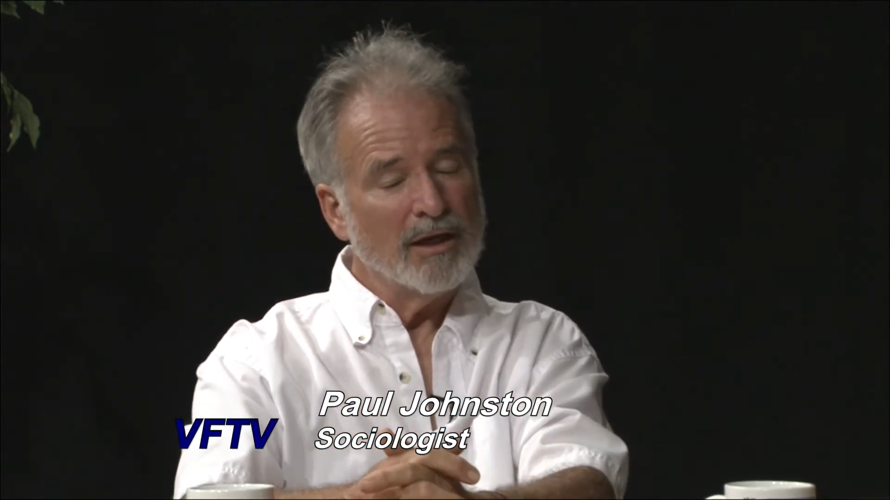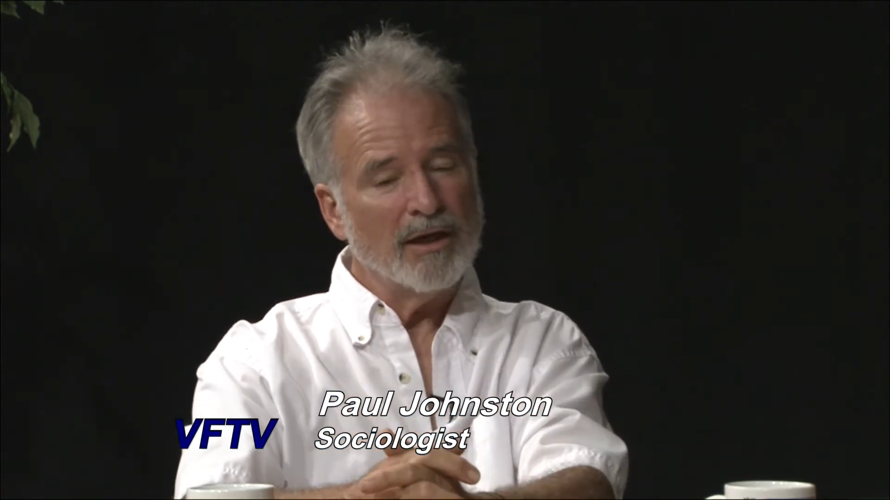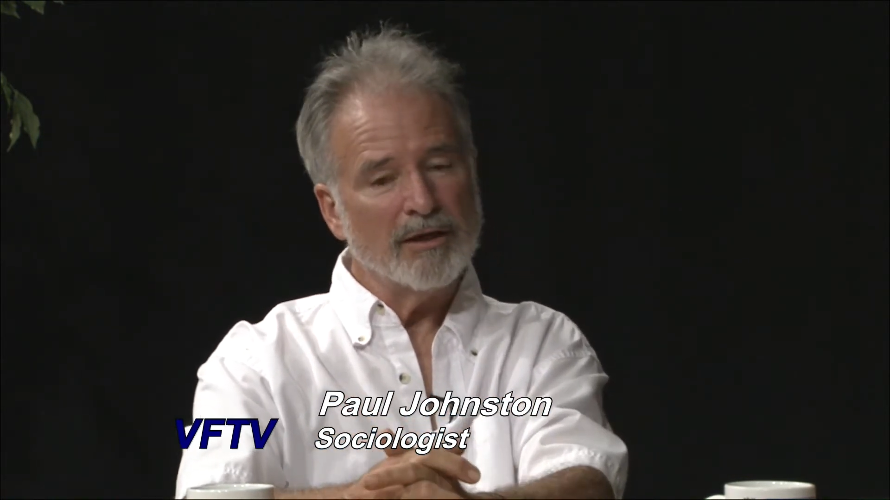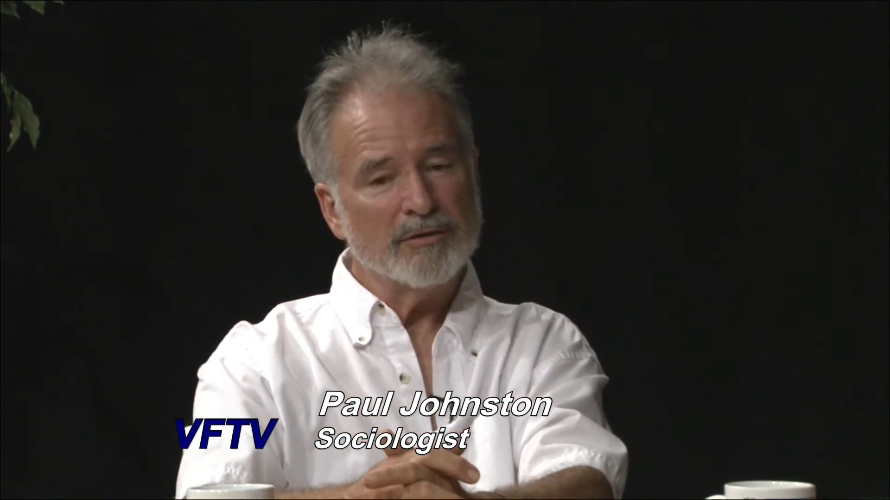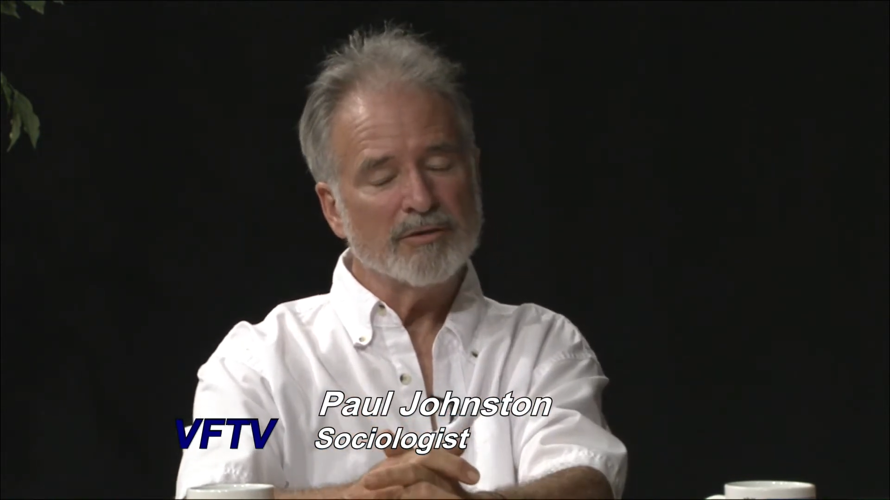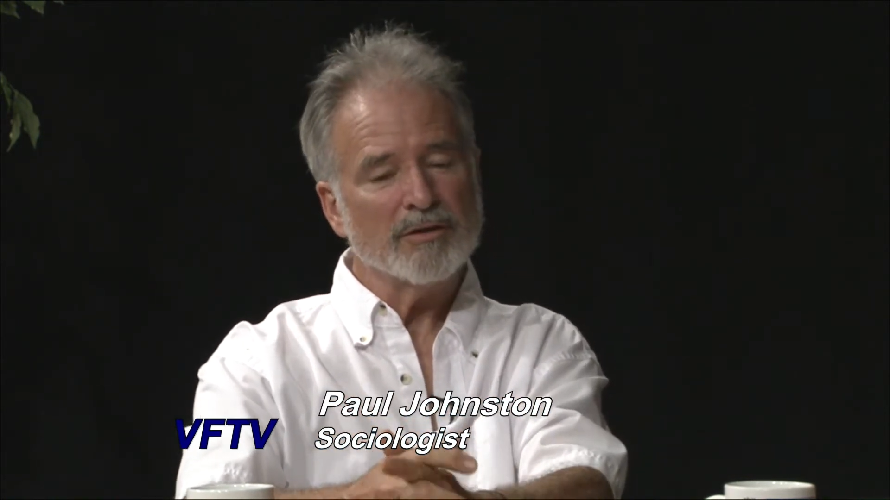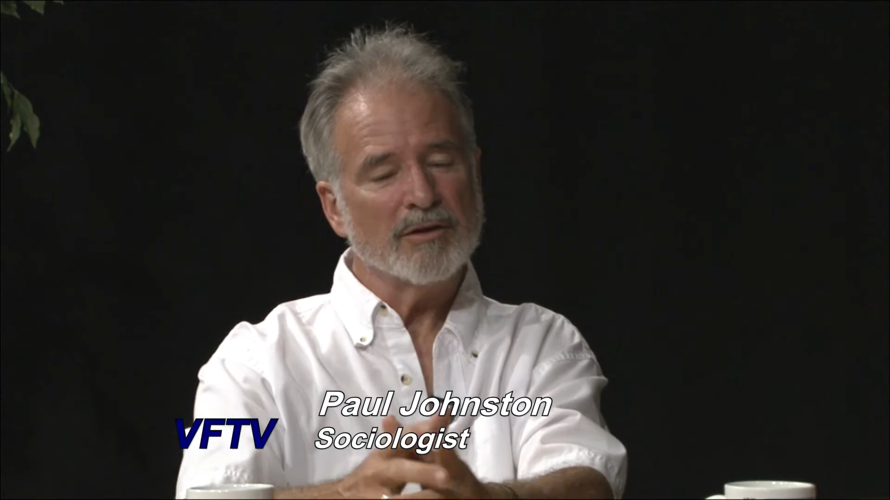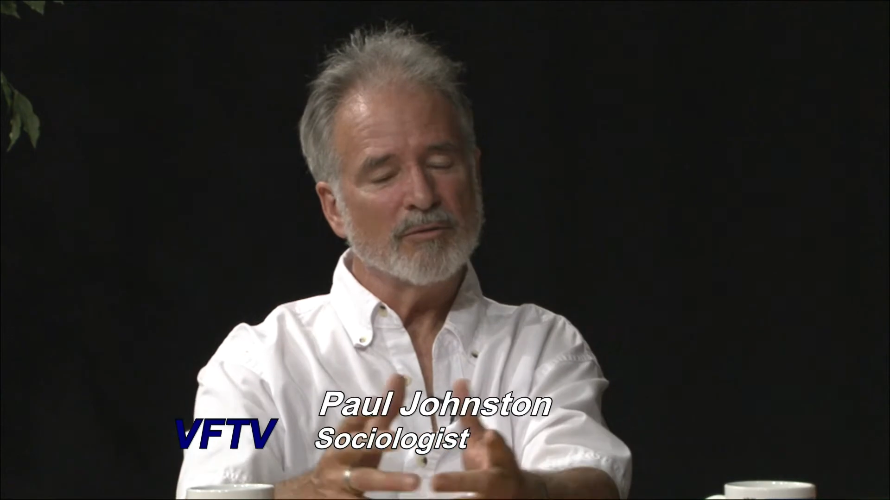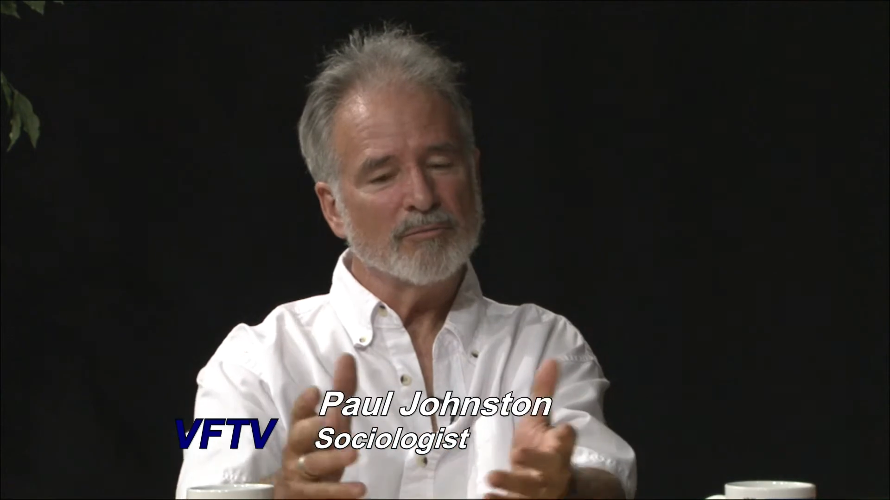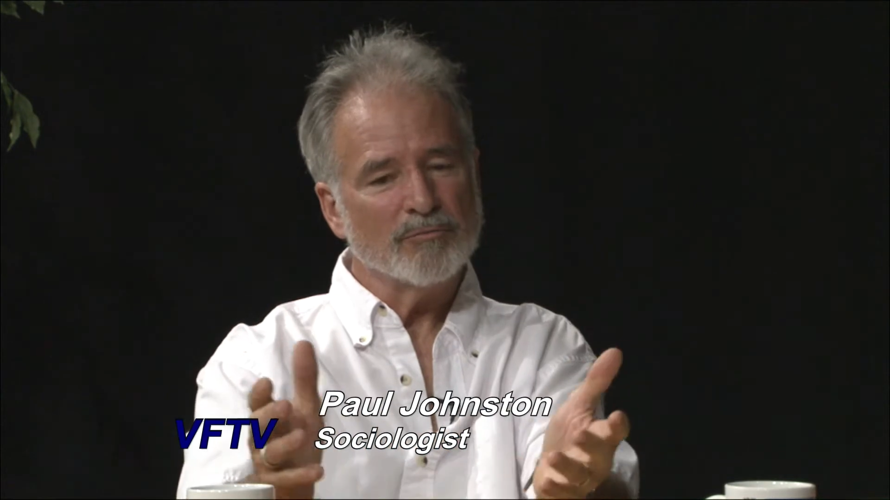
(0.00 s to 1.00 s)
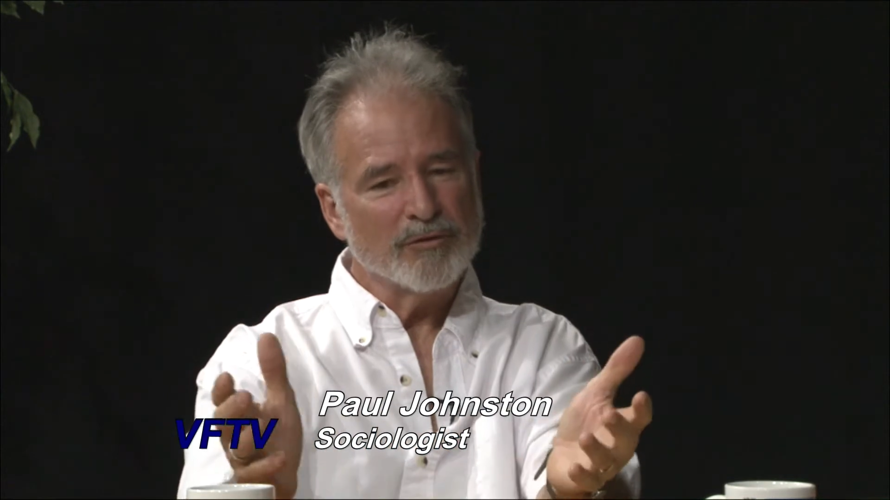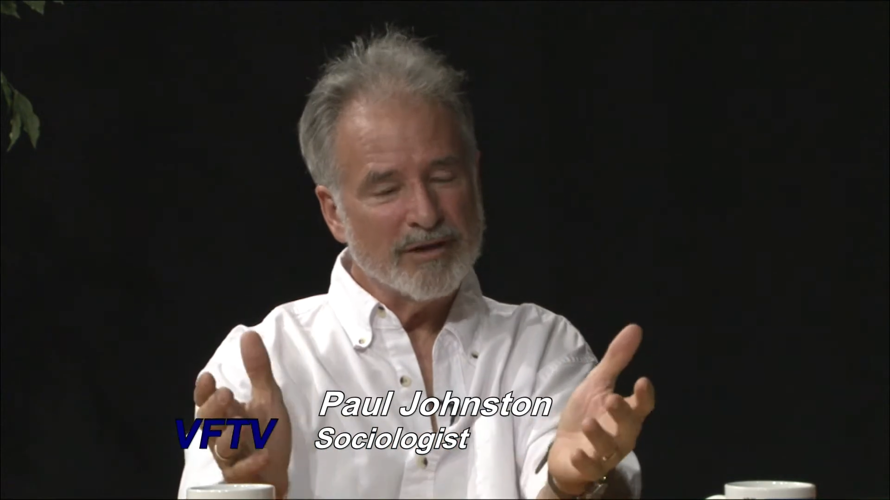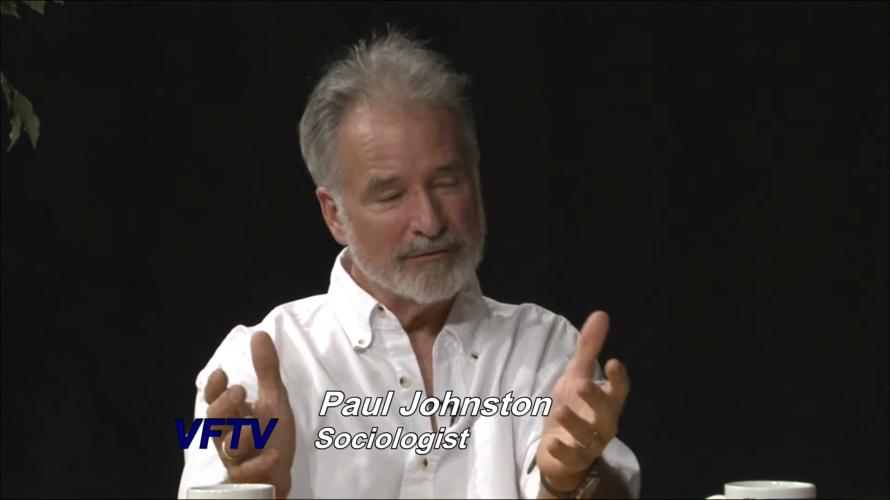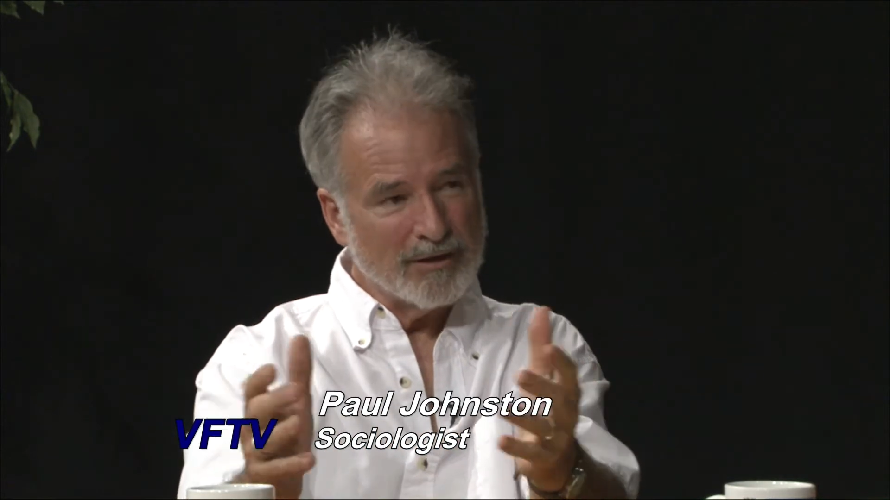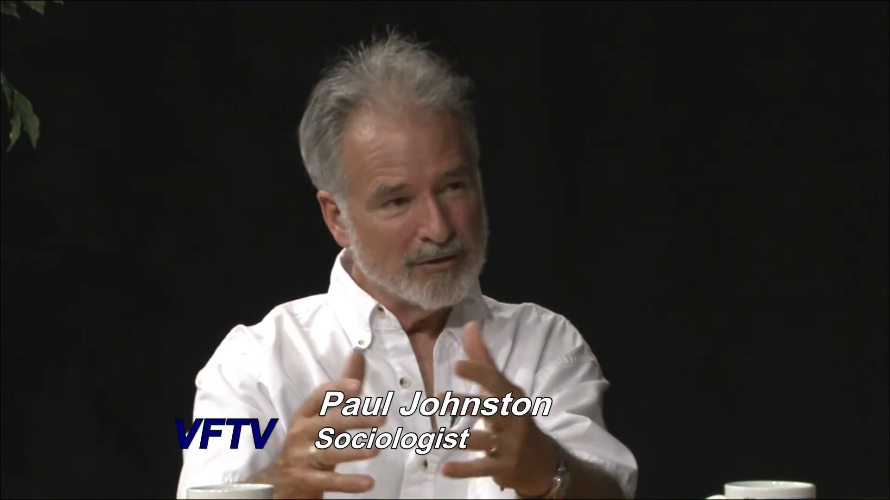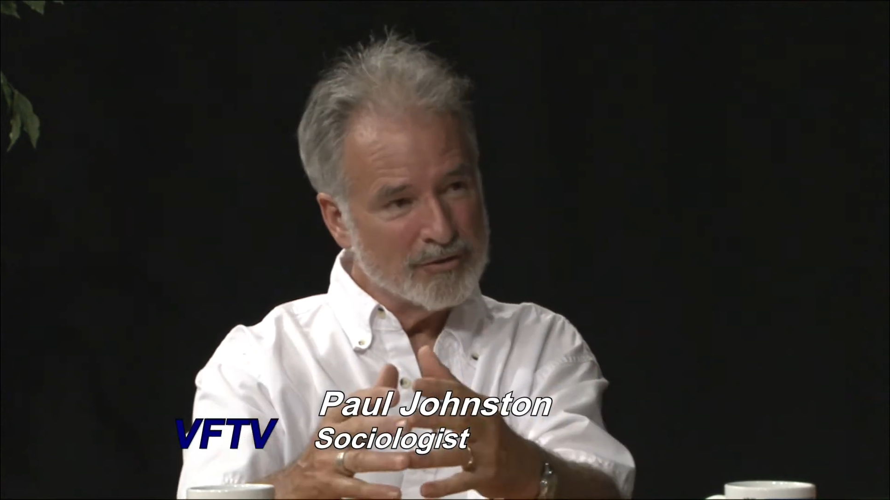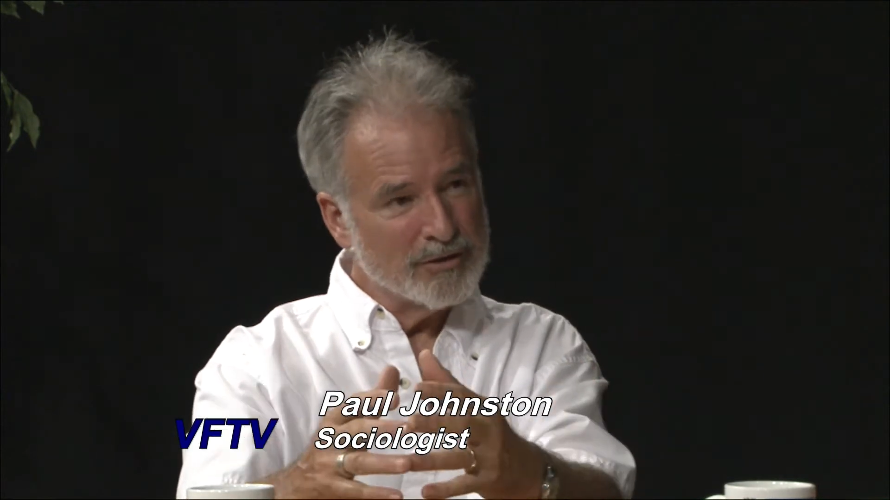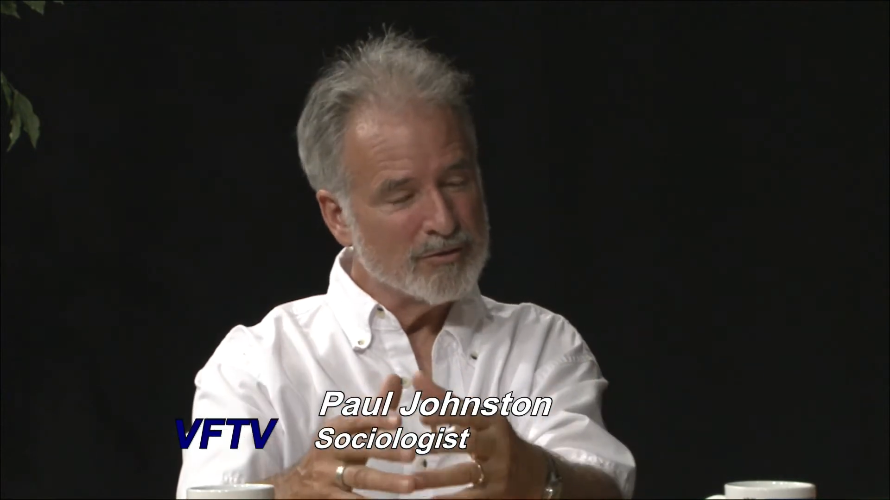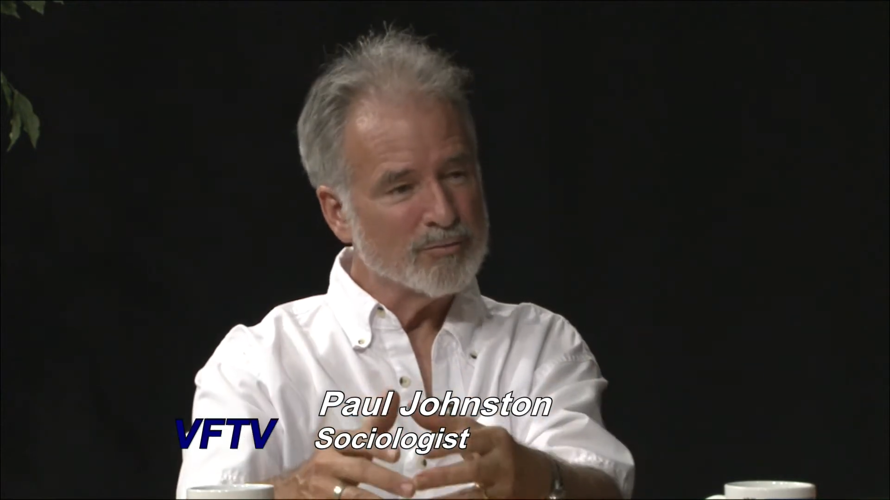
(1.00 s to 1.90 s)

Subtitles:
And we've had volunteers